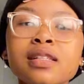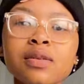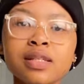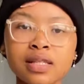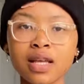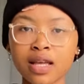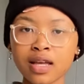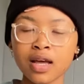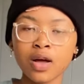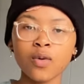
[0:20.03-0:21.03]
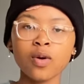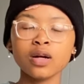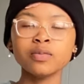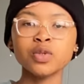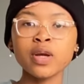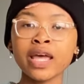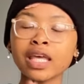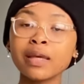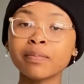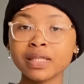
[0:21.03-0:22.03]
I was saying, welcome to
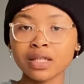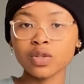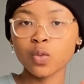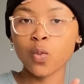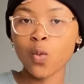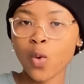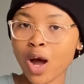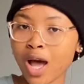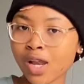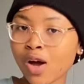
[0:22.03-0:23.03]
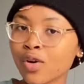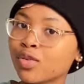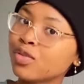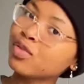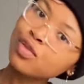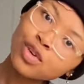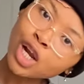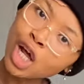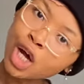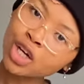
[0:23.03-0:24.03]
episode one of
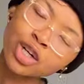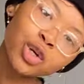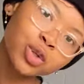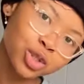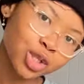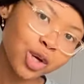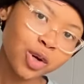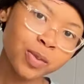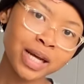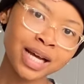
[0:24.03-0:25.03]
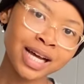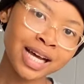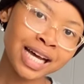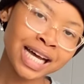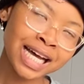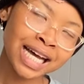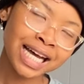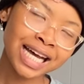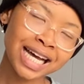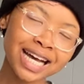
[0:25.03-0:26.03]
Vlog October.
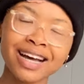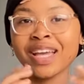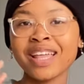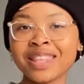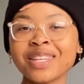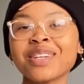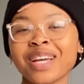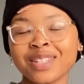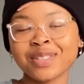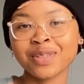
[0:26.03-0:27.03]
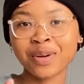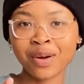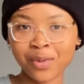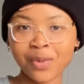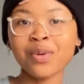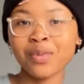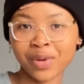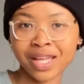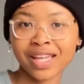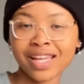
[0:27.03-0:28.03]
Okay, I think you guys are all
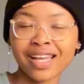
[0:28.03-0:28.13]
aware